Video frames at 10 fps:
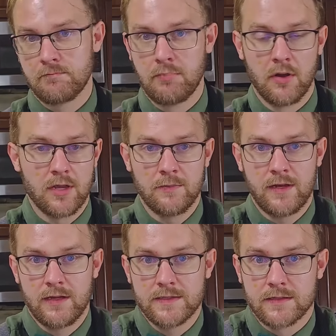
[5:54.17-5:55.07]

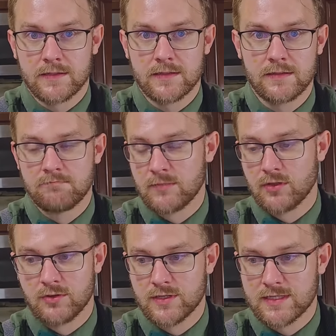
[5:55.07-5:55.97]
Pokemon isn't.
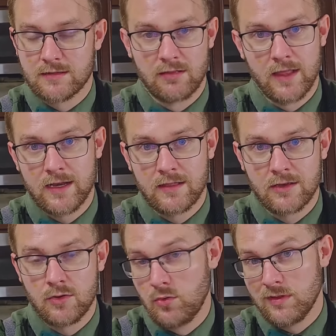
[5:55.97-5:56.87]
They're just letting the
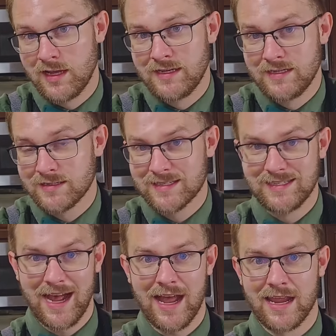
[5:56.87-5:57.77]
cool ideas
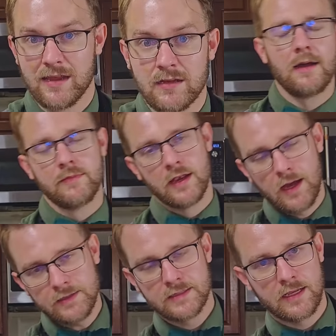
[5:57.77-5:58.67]
die. I'm
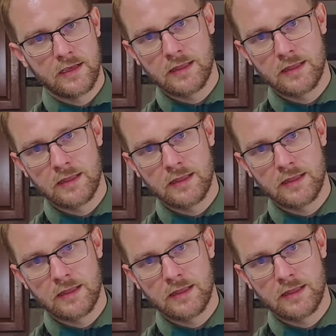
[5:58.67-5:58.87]
not saying